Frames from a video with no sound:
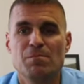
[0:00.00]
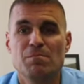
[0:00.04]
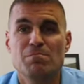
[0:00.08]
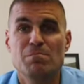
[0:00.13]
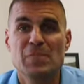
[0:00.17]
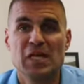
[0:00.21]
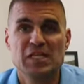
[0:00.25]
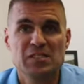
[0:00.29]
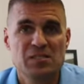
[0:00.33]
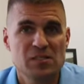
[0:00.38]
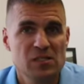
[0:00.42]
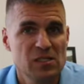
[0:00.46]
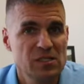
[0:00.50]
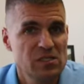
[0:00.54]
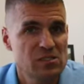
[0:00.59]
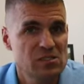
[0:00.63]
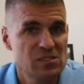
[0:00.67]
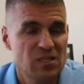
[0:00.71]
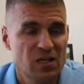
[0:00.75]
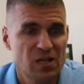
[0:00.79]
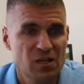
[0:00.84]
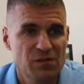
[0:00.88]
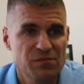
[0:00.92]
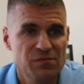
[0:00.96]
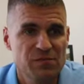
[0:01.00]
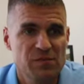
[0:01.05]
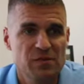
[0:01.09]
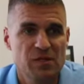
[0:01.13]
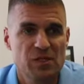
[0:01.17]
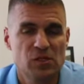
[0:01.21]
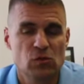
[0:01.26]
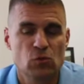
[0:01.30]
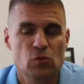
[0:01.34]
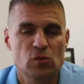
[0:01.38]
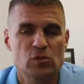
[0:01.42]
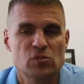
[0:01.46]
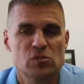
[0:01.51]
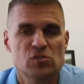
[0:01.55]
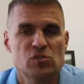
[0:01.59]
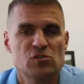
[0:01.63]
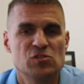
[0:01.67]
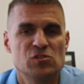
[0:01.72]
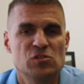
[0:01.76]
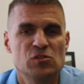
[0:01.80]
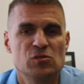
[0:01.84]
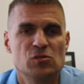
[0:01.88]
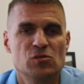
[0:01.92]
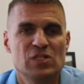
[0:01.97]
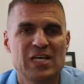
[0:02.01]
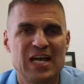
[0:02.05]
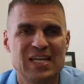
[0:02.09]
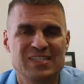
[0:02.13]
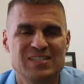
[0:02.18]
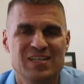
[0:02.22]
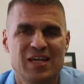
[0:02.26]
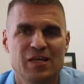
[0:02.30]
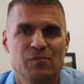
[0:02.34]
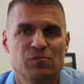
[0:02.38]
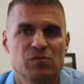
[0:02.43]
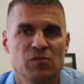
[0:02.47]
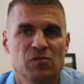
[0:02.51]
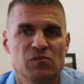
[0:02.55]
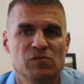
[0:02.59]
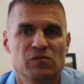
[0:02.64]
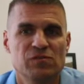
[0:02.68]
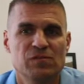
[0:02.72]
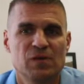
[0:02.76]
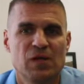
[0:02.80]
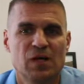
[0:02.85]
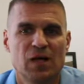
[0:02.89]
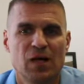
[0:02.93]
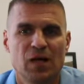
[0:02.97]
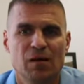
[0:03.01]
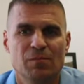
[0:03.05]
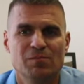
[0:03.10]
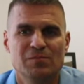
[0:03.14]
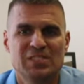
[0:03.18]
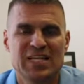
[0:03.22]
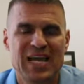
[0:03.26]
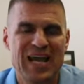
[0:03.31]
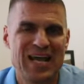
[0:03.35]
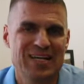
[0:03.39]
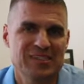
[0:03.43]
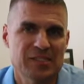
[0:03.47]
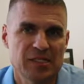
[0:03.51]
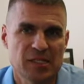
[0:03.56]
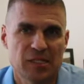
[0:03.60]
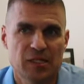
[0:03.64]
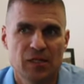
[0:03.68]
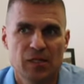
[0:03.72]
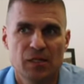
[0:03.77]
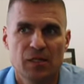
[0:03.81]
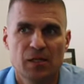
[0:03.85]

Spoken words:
mentally tough in order to do that type of tactic.